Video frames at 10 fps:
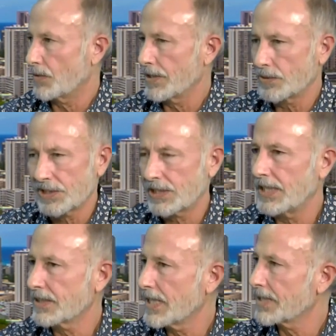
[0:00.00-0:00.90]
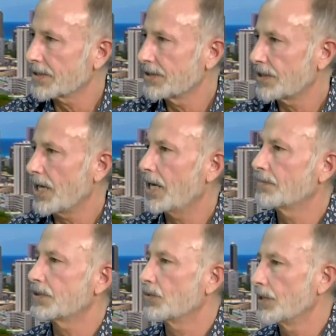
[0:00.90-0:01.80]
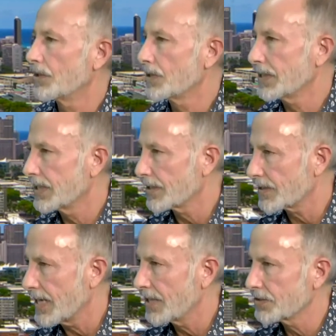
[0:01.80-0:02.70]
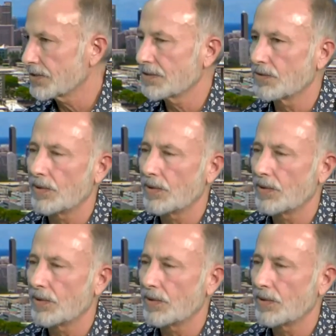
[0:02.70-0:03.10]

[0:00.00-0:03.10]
whether it was 10,000 jobs and we only get 1,000. We